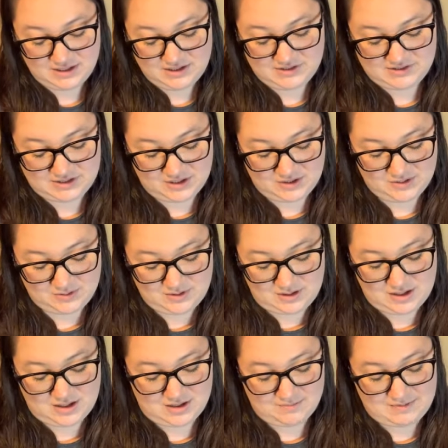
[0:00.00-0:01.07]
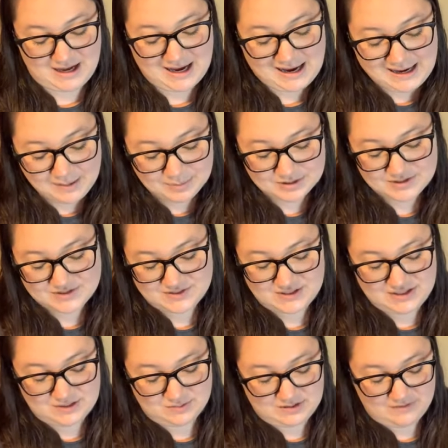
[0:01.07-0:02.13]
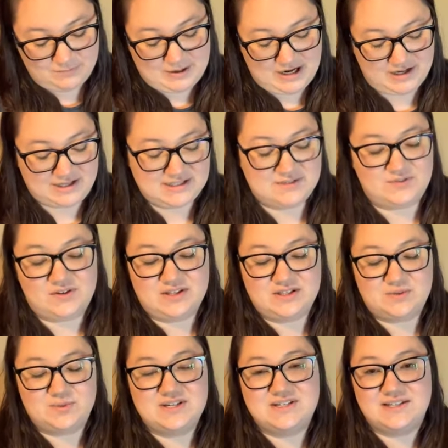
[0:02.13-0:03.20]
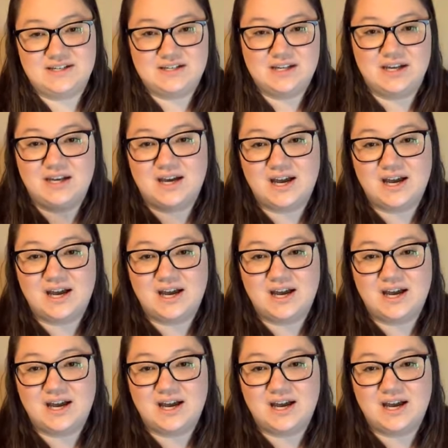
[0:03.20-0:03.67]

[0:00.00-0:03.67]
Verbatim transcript: So um, I personally don't love pockets for this reason.